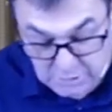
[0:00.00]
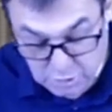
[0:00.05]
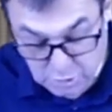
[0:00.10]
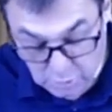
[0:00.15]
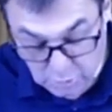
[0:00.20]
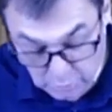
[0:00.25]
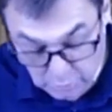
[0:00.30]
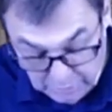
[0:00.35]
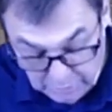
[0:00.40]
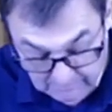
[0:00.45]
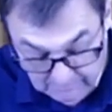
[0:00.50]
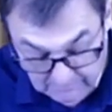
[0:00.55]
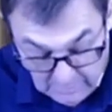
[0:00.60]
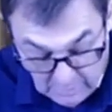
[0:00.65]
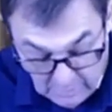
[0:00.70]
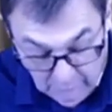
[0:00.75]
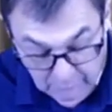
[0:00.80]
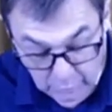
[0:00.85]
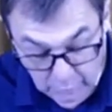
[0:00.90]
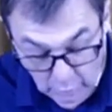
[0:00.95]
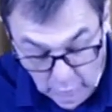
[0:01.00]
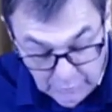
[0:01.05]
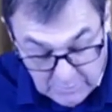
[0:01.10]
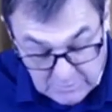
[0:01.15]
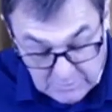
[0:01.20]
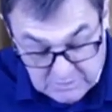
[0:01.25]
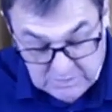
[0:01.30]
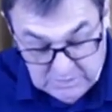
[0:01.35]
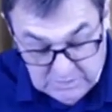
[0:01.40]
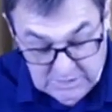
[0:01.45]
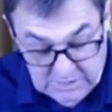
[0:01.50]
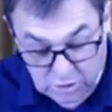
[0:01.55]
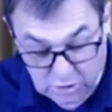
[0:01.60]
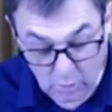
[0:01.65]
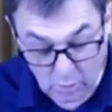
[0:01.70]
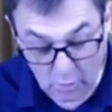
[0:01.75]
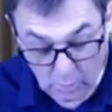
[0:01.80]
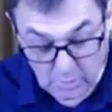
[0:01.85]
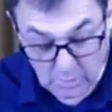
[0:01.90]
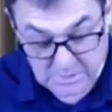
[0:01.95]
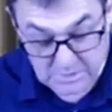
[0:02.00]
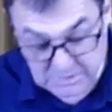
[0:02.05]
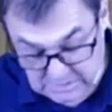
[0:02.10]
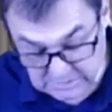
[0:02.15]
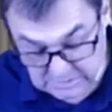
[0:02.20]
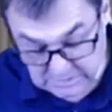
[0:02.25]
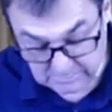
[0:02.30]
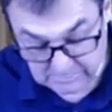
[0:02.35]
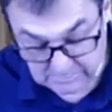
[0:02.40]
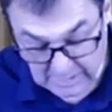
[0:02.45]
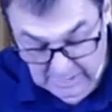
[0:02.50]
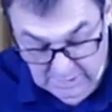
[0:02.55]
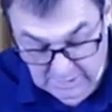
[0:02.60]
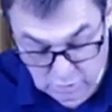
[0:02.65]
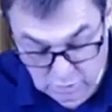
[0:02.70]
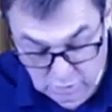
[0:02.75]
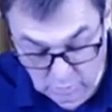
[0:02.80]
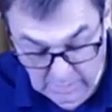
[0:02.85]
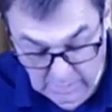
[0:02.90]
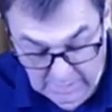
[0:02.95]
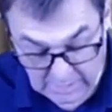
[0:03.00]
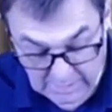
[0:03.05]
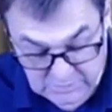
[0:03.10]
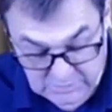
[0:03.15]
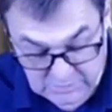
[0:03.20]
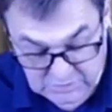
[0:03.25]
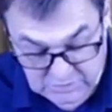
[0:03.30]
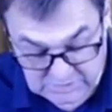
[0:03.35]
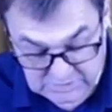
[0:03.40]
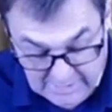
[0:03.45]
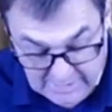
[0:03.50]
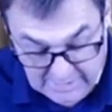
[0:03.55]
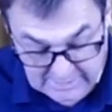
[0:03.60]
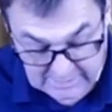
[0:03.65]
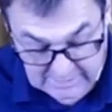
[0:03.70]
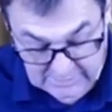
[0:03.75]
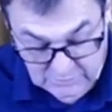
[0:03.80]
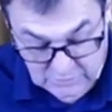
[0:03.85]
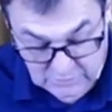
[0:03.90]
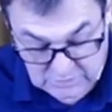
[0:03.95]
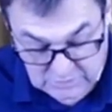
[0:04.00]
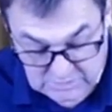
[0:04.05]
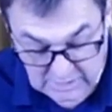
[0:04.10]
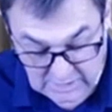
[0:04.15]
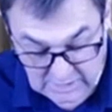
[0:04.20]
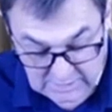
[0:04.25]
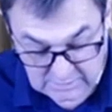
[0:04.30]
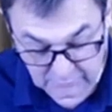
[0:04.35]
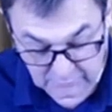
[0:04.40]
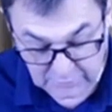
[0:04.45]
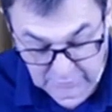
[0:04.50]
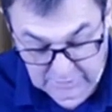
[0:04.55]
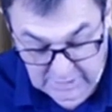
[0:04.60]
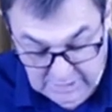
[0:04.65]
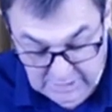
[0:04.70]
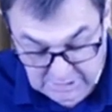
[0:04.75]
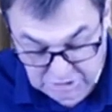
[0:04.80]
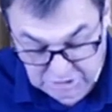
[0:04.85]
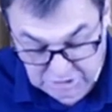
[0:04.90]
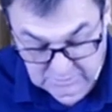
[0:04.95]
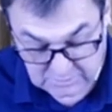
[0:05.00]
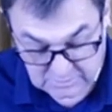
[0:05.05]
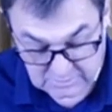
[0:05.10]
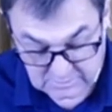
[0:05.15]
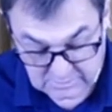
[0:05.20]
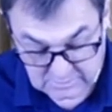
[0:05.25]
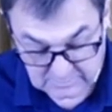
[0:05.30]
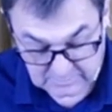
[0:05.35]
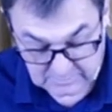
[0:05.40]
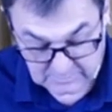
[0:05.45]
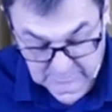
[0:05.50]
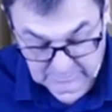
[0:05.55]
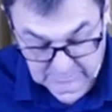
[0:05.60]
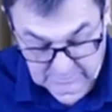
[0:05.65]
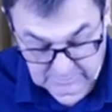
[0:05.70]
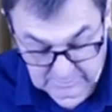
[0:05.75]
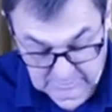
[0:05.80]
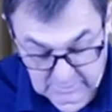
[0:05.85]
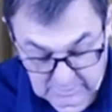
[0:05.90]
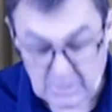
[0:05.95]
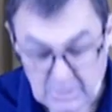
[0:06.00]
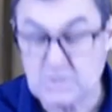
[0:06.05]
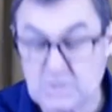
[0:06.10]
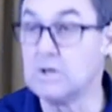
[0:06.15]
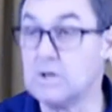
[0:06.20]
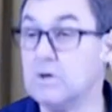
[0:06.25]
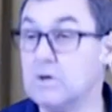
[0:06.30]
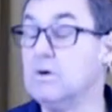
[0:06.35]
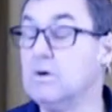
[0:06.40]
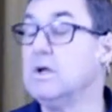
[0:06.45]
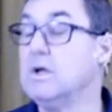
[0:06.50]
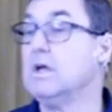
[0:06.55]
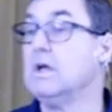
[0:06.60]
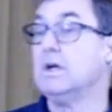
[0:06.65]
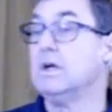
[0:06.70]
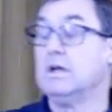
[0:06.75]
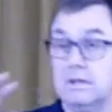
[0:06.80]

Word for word: them, for this is your wisdom and your understanding in the sight of the nations. So let me just